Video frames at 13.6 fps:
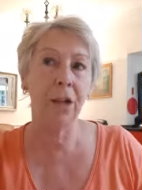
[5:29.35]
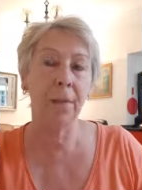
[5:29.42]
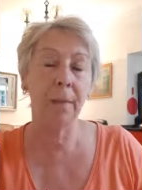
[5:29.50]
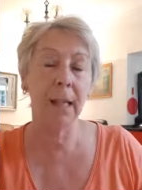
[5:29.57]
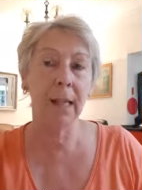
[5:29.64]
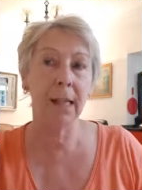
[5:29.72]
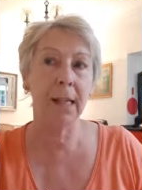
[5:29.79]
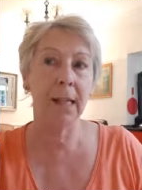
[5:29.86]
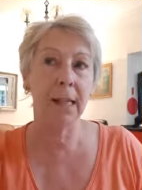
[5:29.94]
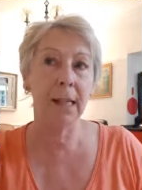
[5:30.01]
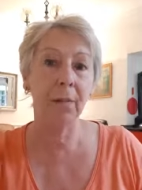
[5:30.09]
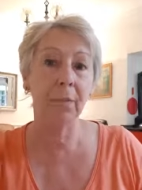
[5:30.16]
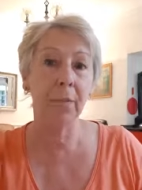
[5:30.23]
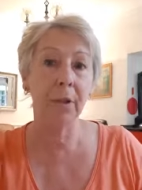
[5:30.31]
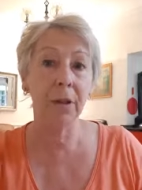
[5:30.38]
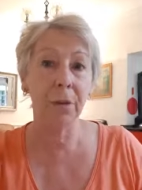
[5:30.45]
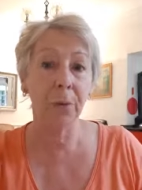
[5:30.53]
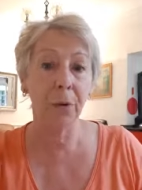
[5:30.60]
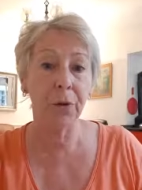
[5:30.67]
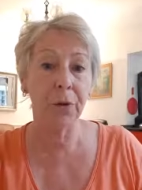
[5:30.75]
to make this as simple
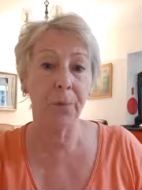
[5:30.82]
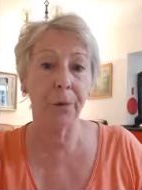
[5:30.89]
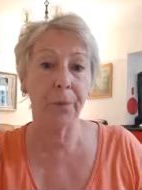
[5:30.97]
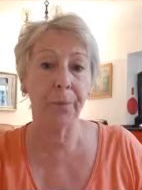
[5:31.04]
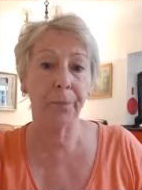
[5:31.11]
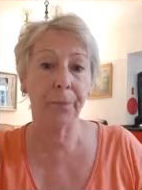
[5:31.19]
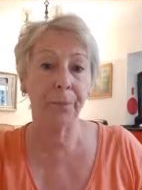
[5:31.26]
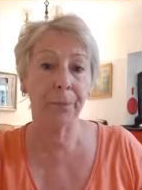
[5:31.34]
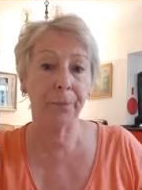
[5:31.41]
as possible.